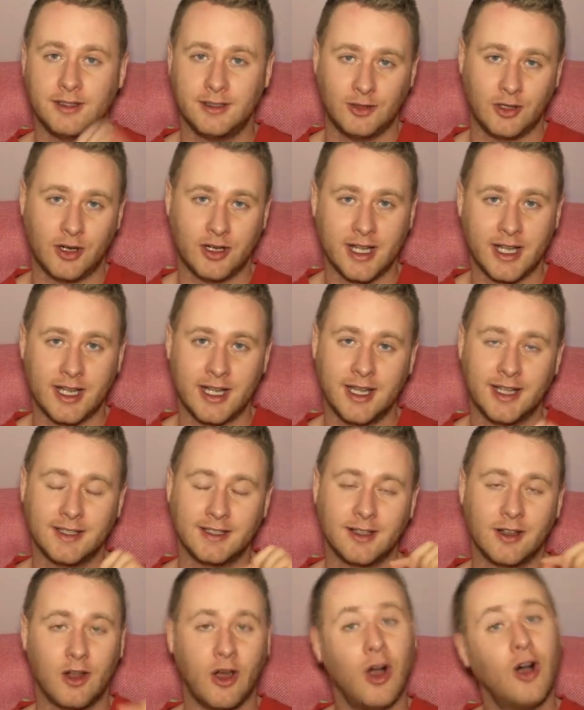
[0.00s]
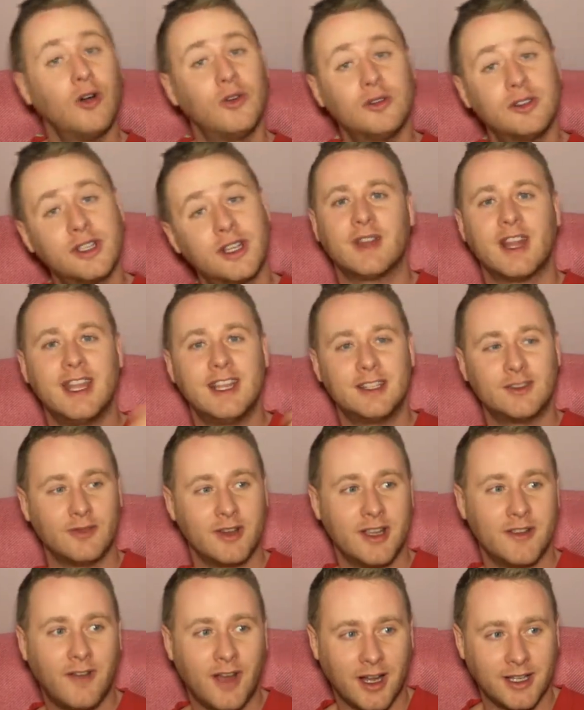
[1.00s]
Johnny is a lot older. He's
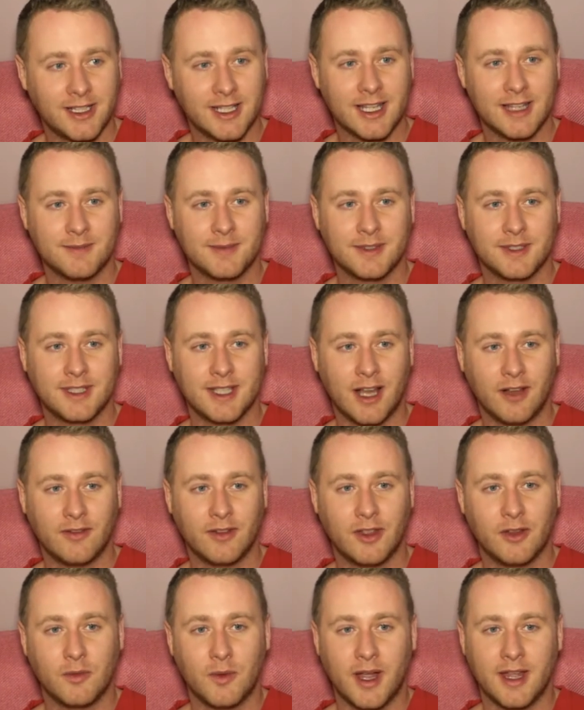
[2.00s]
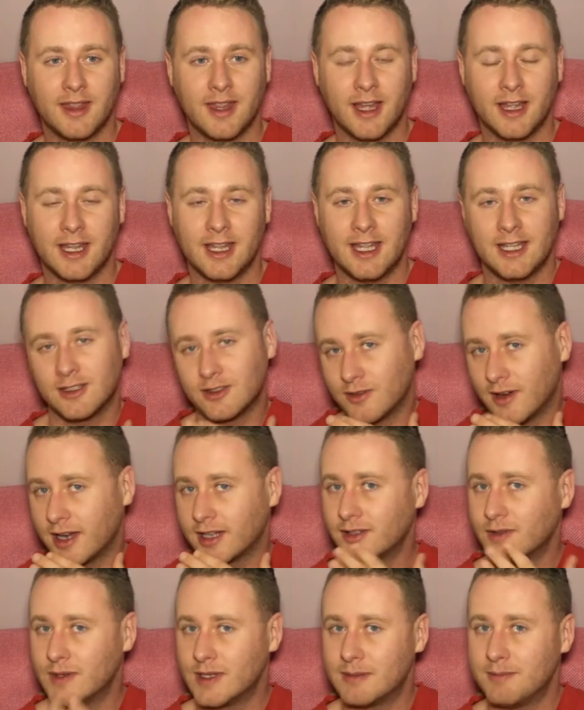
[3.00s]
refinding himself in the way that he
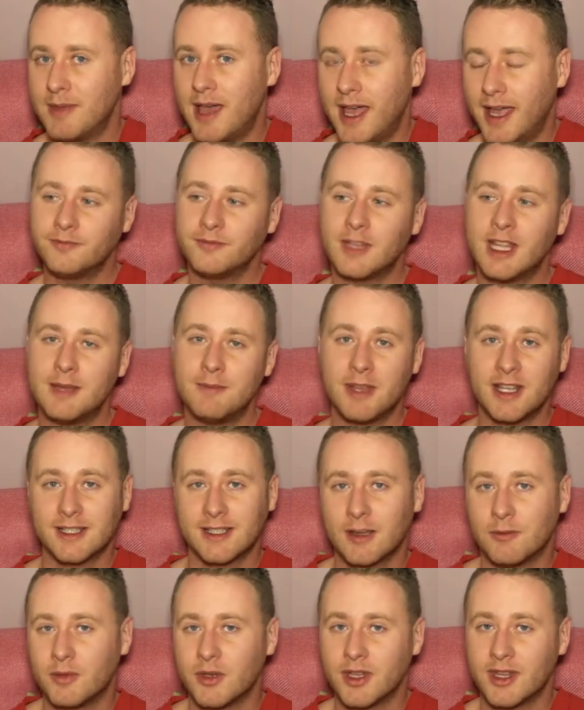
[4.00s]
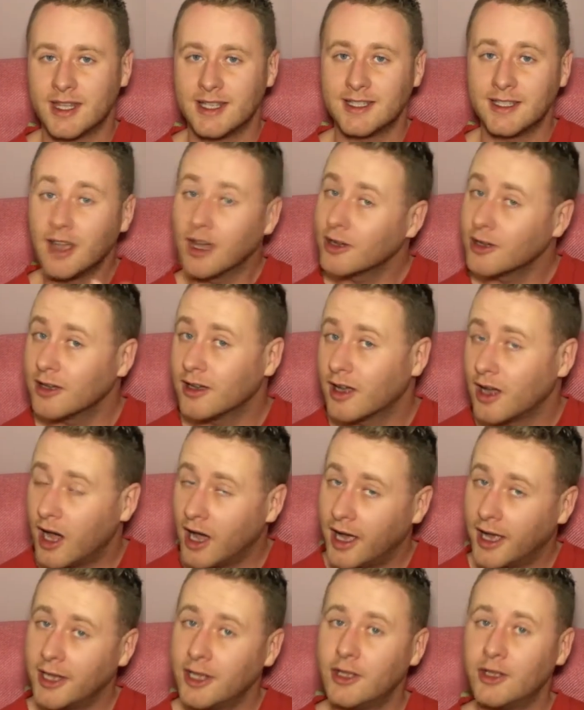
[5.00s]
interacts with men. He meets up with this younger
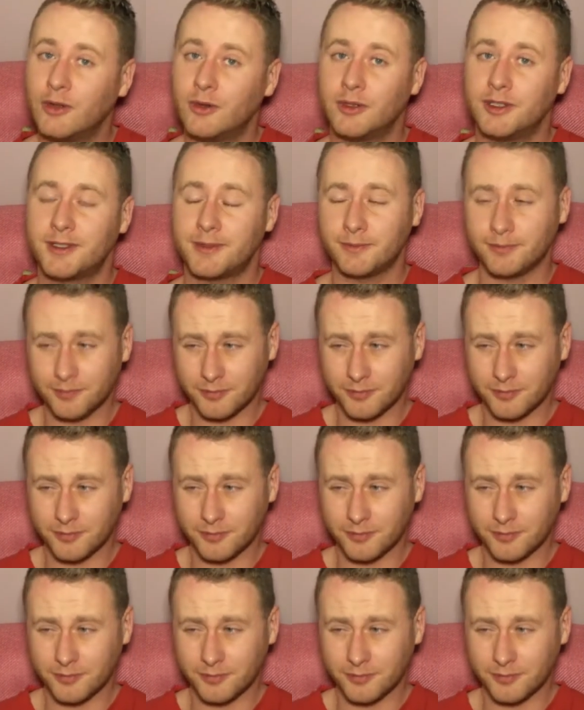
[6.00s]
guy who is